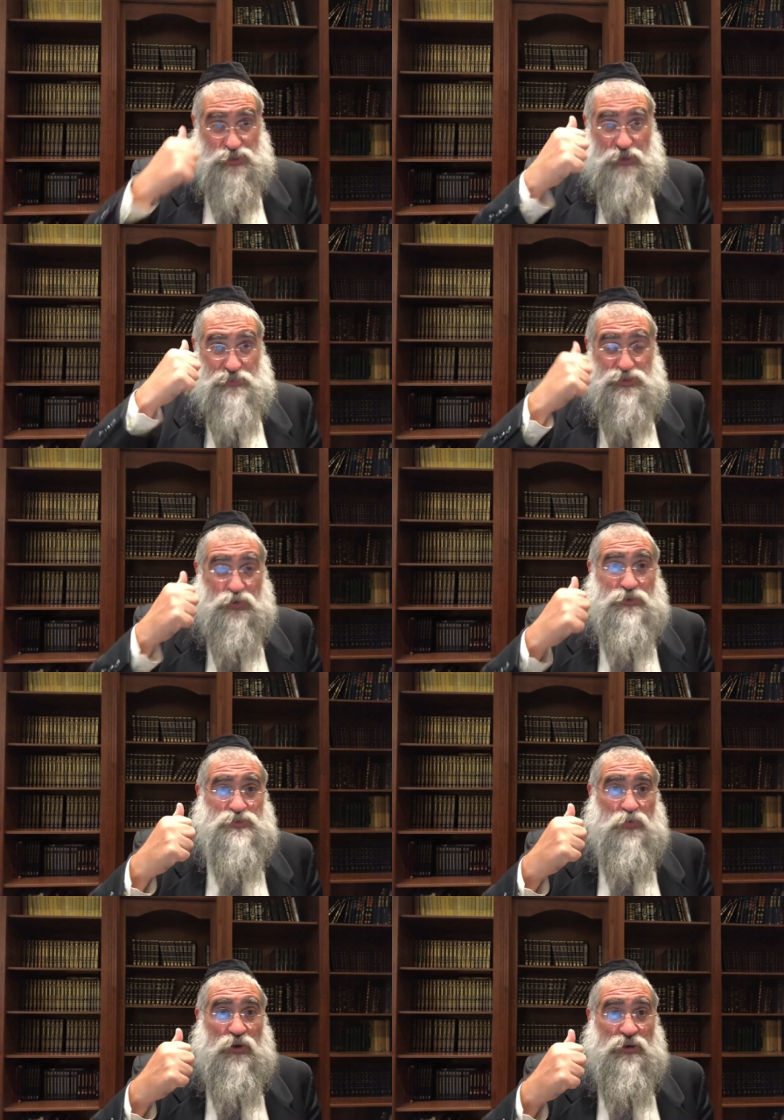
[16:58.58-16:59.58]
their
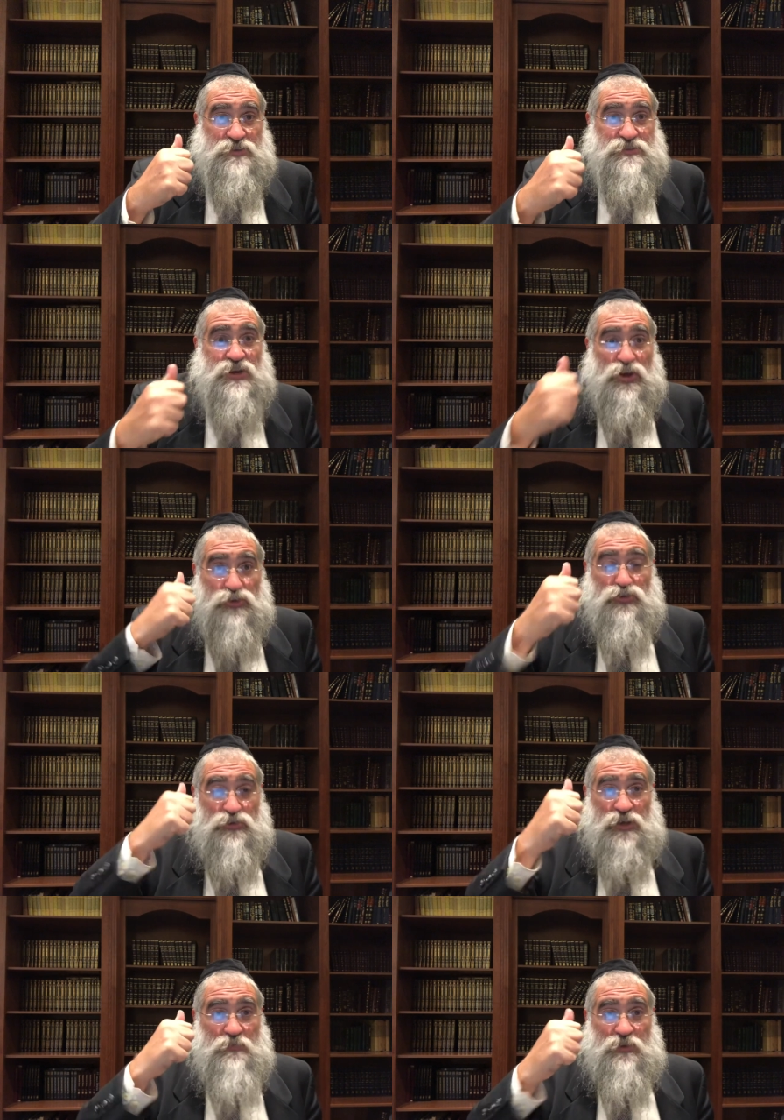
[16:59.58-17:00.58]
source was
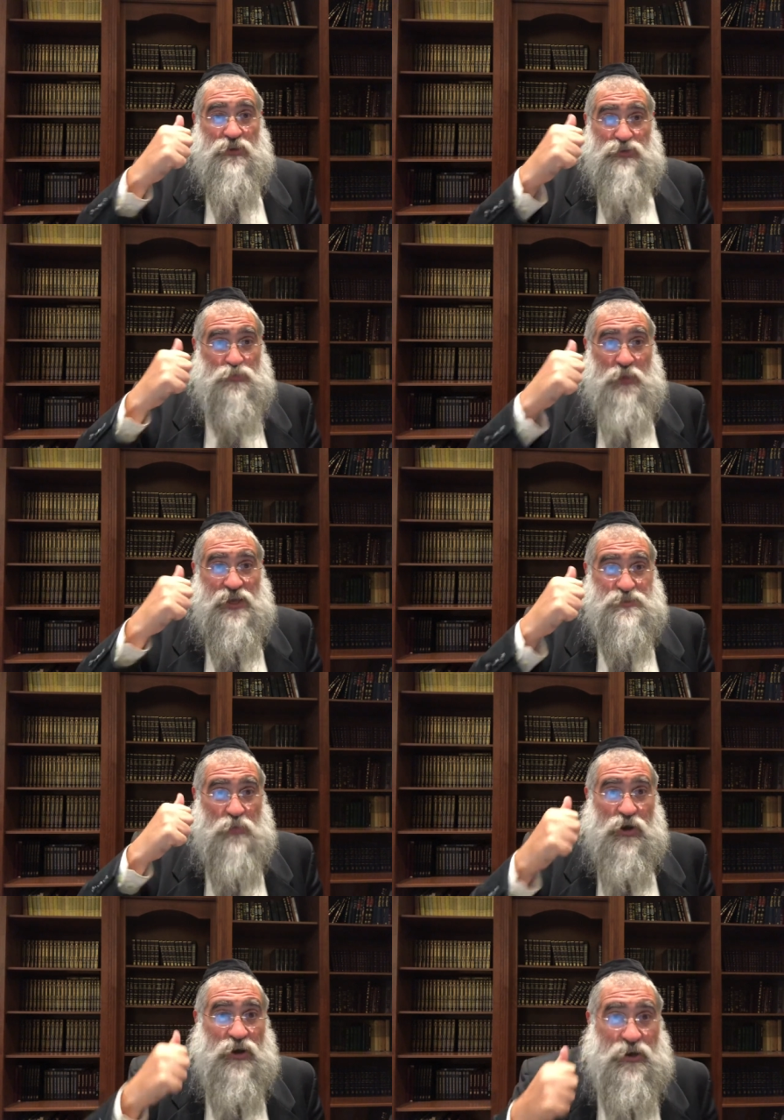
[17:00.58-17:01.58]
Yud Gimel, Yud Beis.
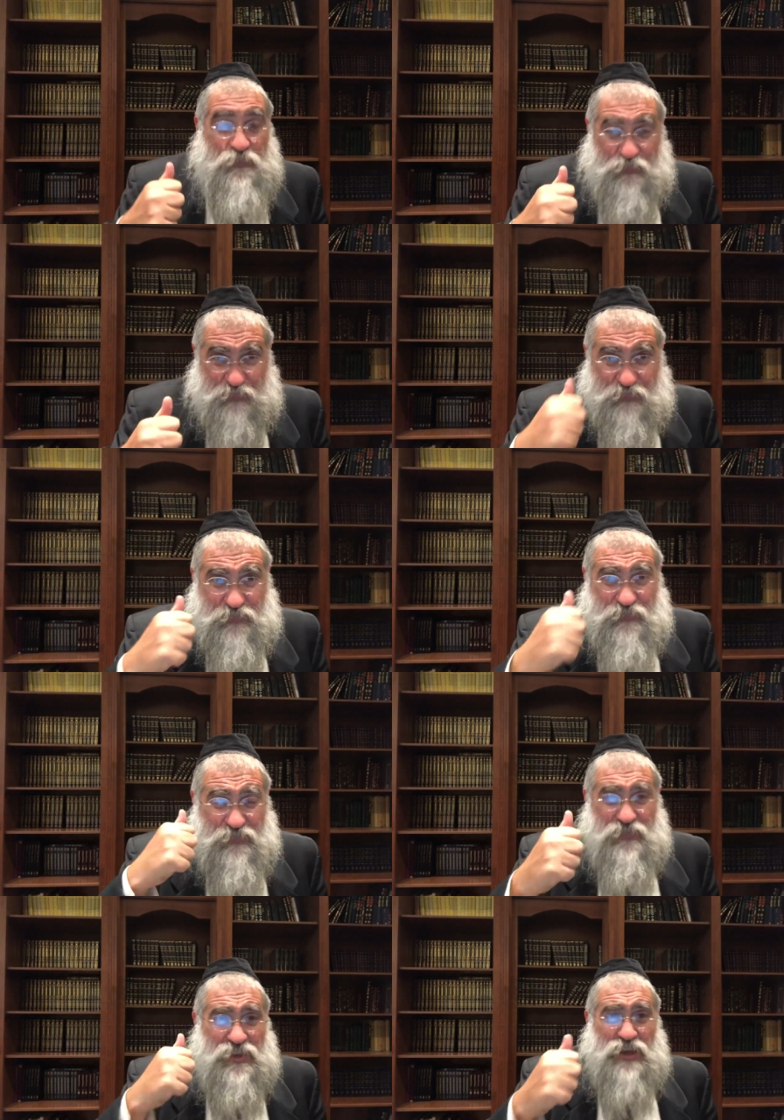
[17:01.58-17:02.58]
Uh,
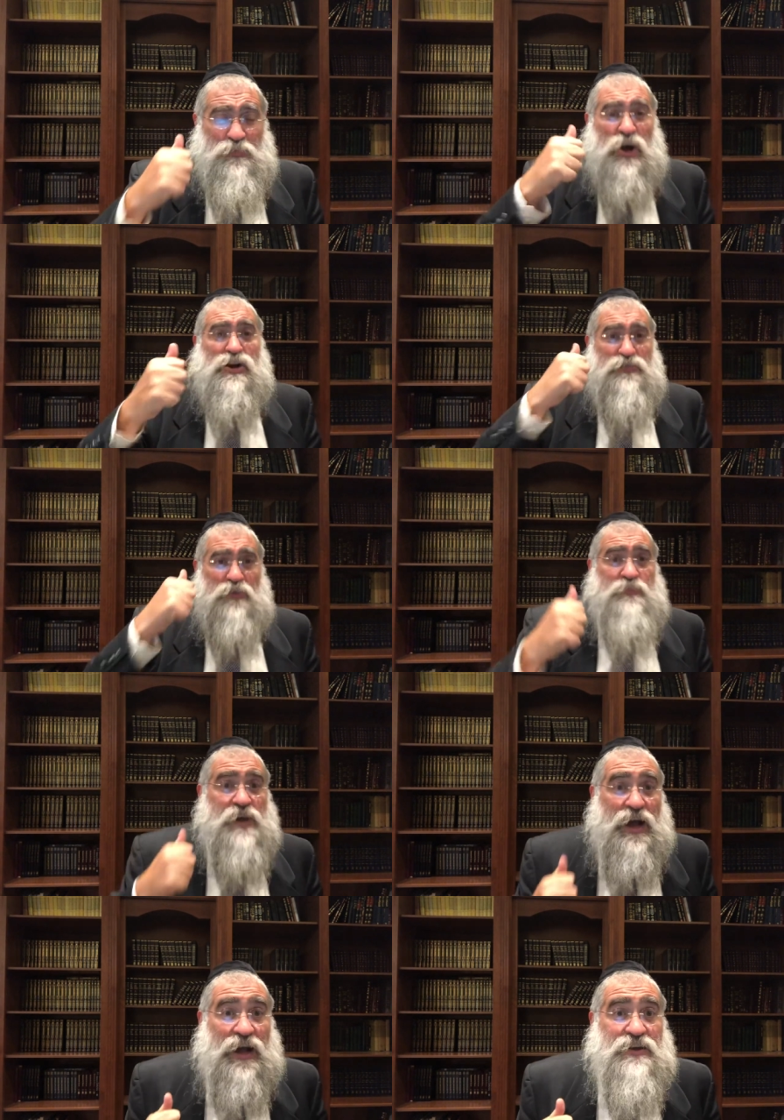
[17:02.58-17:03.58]
Bucker from
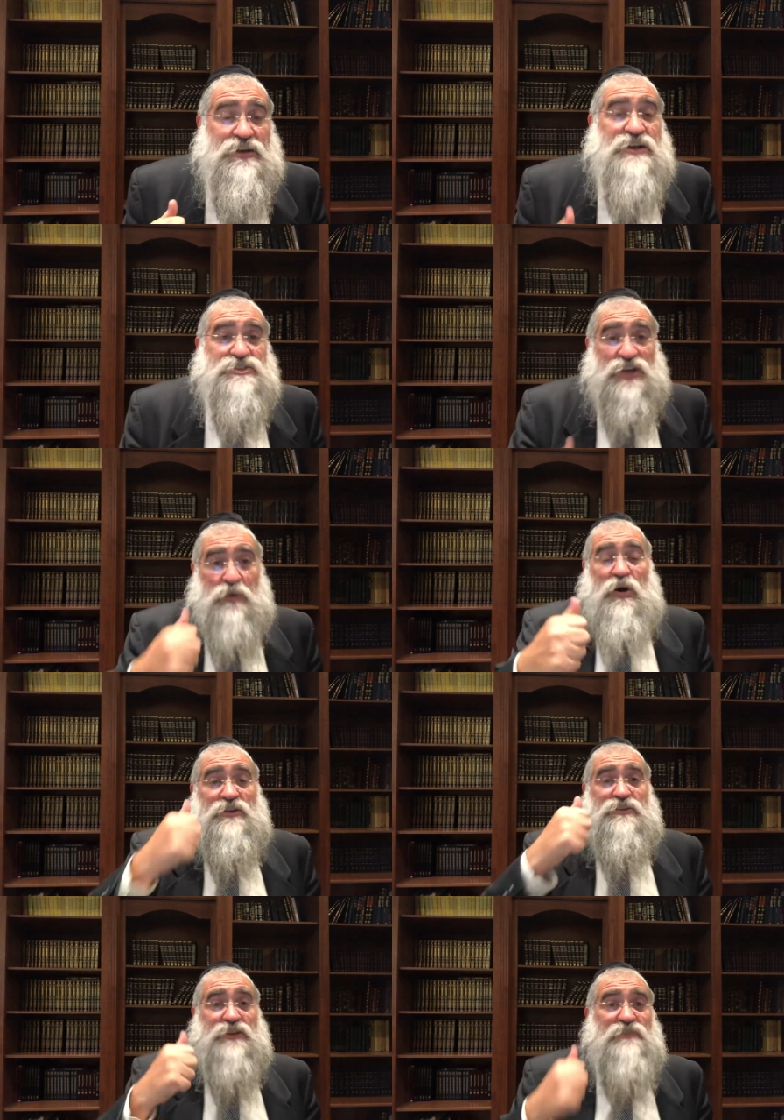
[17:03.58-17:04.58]
Bia. So they were
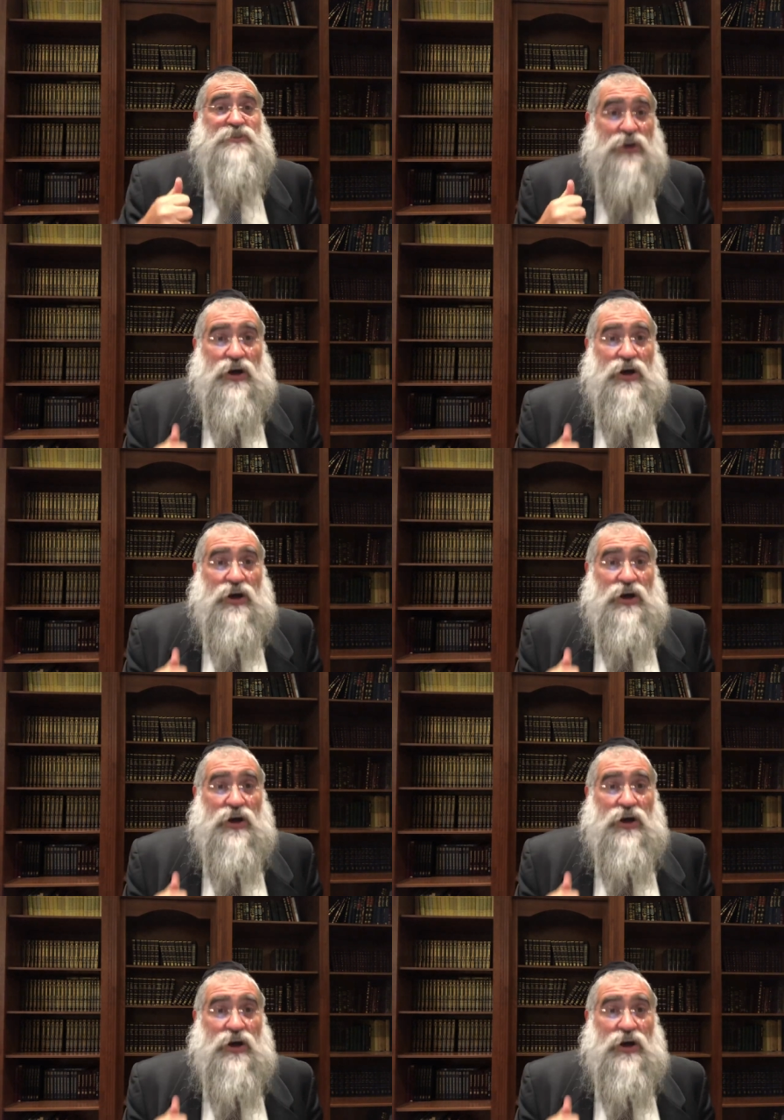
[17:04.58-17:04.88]
on the level